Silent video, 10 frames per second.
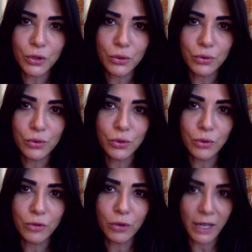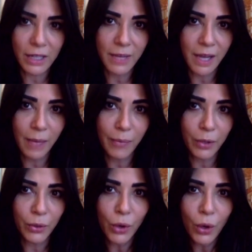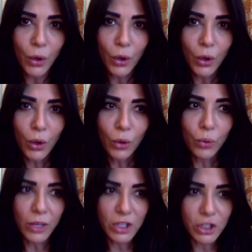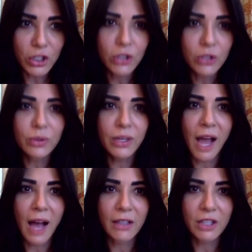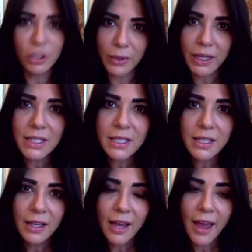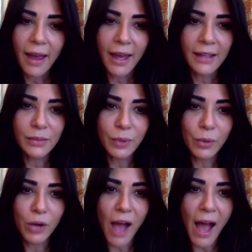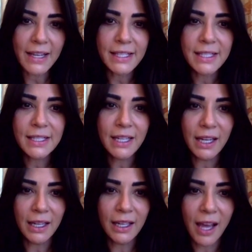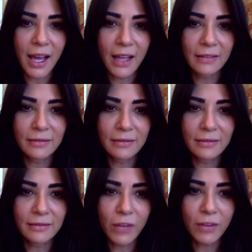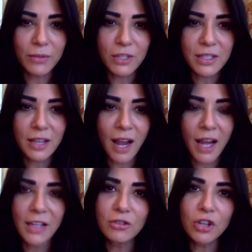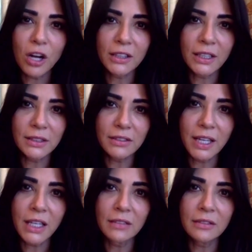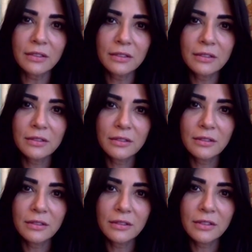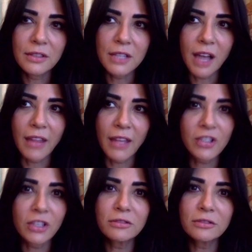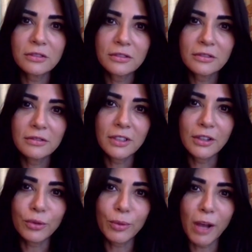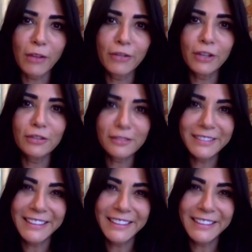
who sort of trained me up on what to do and how to do it. And we were at a sting, and one of them just said, hey, can you talk like a little kid? And I was like, I think so. And threw me on the phone.